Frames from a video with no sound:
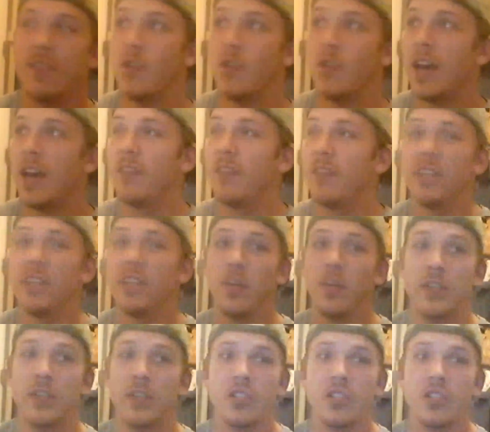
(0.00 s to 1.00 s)
If you have any
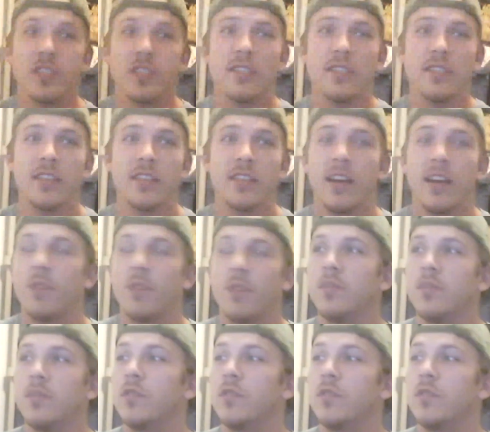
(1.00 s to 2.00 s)
questions,
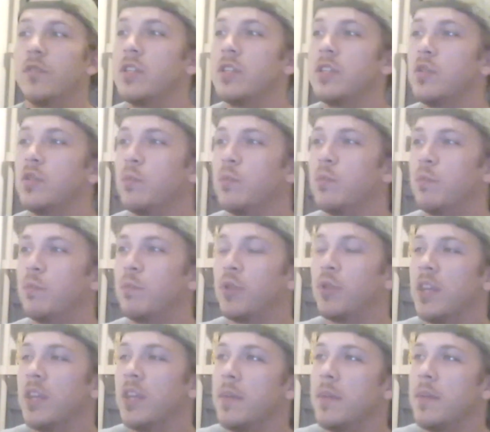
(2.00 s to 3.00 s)
feel free to
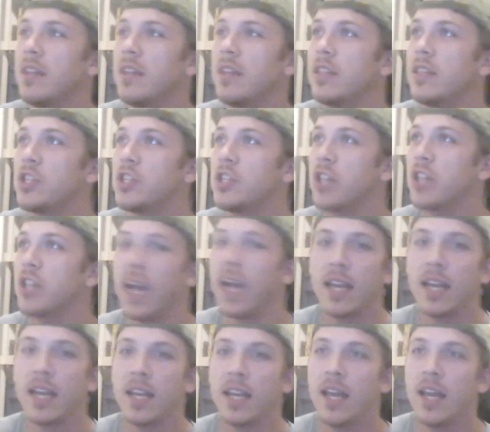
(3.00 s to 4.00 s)
put them in the chat,